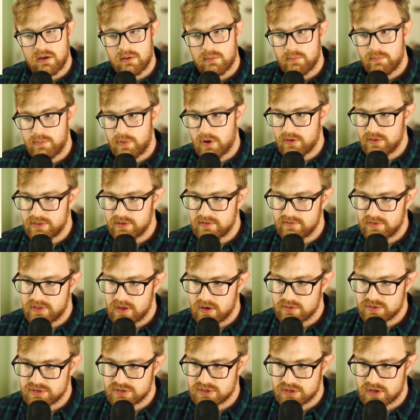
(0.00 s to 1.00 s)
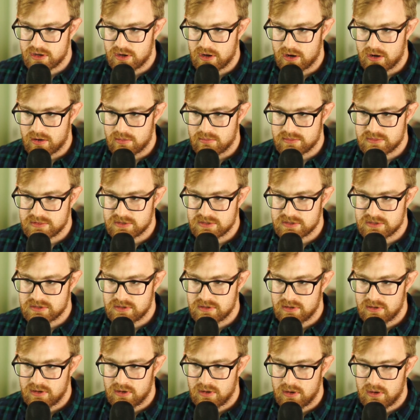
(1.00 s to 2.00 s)
both of those terms
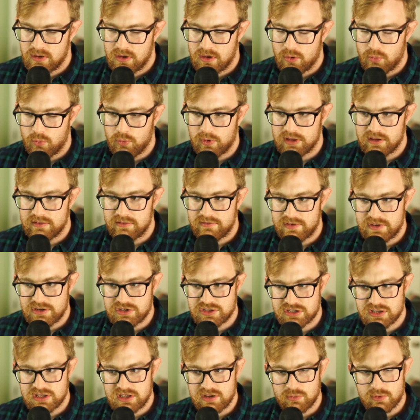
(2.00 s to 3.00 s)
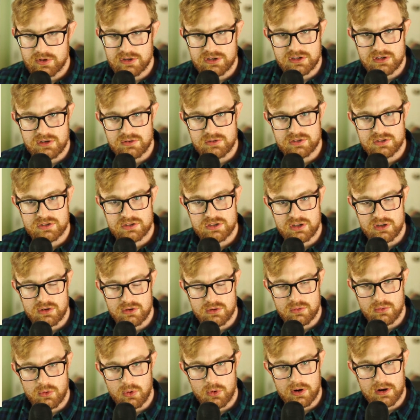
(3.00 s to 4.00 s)
will eventually reduce
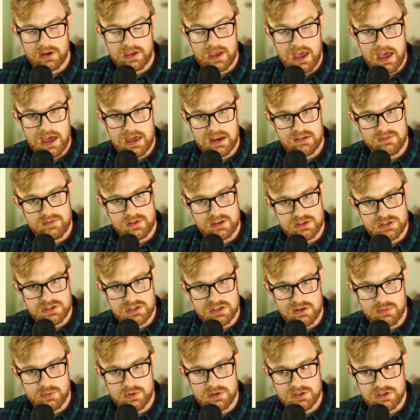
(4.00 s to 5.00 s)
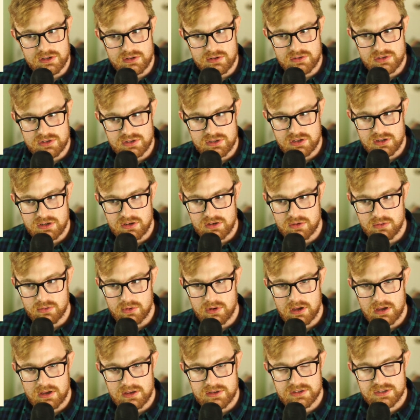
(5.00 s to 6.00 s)
to, or can eventually reduce to,
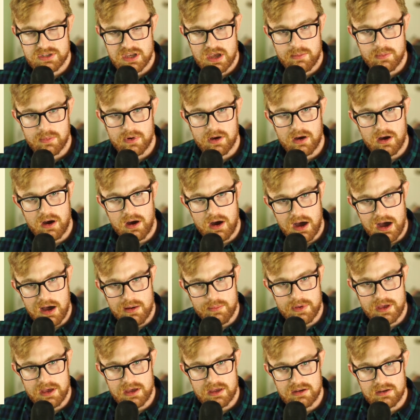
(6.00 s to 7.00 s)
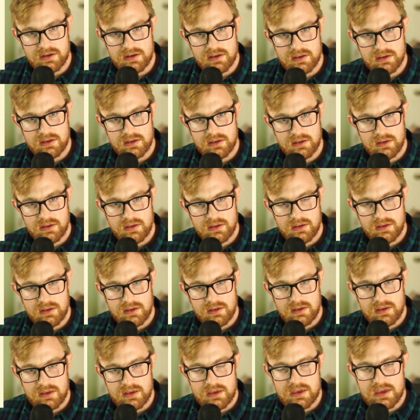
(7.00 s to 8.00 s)
some common
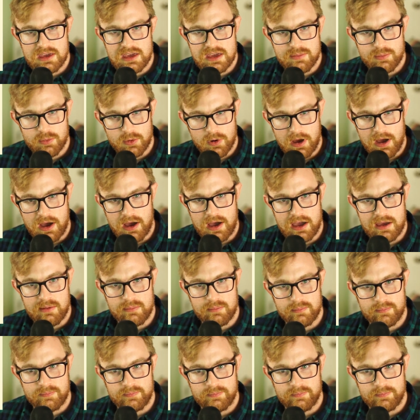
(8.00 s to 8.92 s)
E prime.